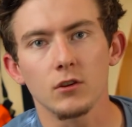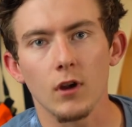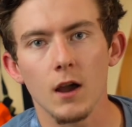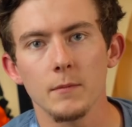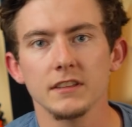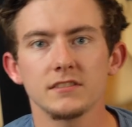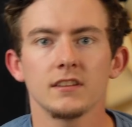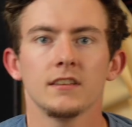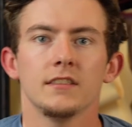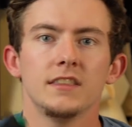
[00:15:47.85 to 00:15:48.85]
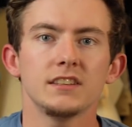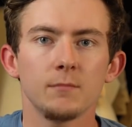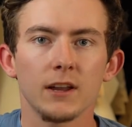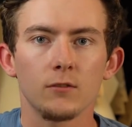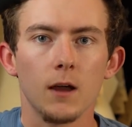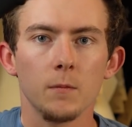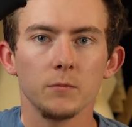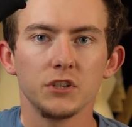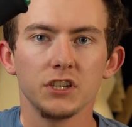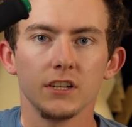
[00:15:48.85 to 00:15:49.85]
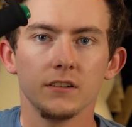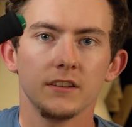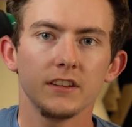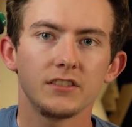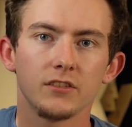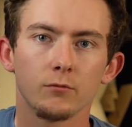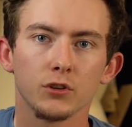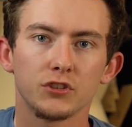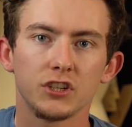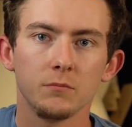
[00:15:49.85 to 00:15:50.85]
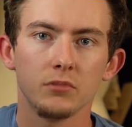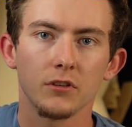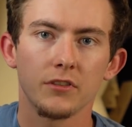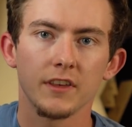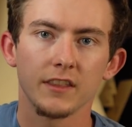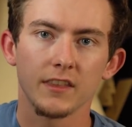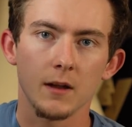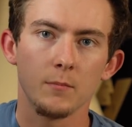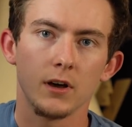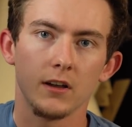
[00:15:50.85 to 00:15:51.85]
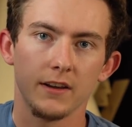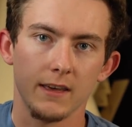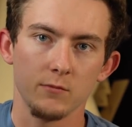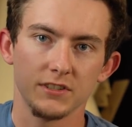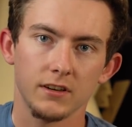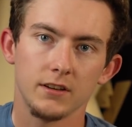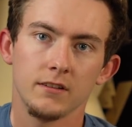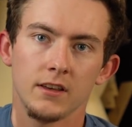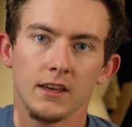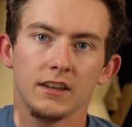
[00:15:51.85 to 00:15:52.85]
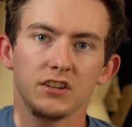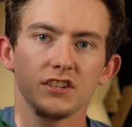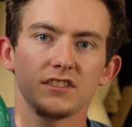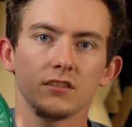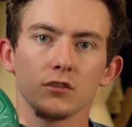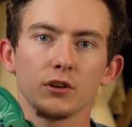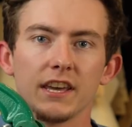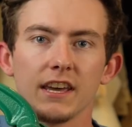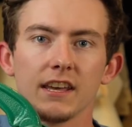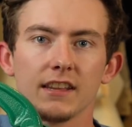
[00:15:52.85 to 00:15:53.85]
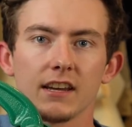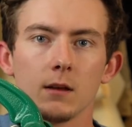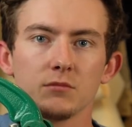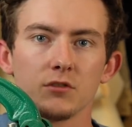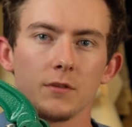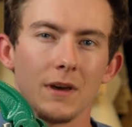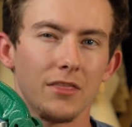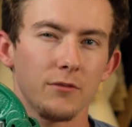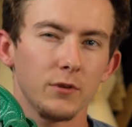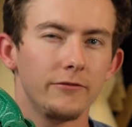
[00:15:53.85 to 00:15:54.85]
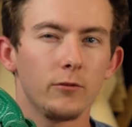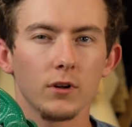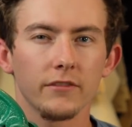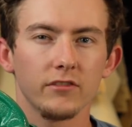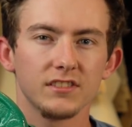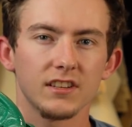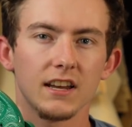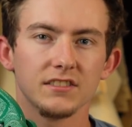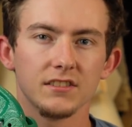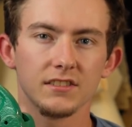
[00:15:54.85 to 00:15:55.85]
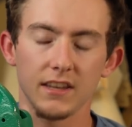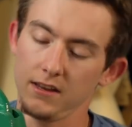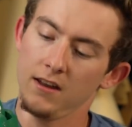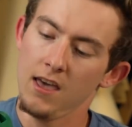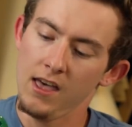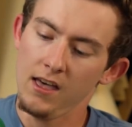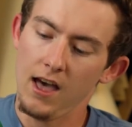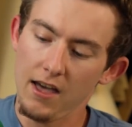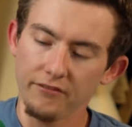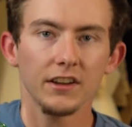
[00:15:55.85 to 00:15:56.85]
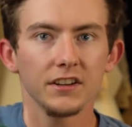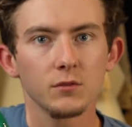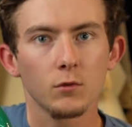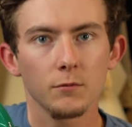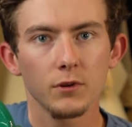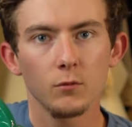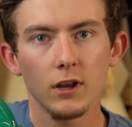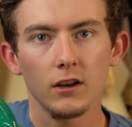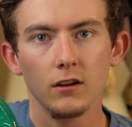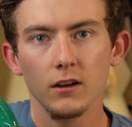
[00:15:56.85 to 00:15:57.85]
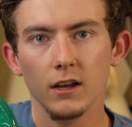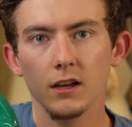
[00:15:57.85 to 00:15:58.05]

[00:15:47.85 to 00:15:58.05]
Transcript: of grommets, this is my grommet machine. This is a real cheap little thing that I bought on Amazon. It's just a little kit that comes with about 3-4 different sizes, and I found it to work pretty well.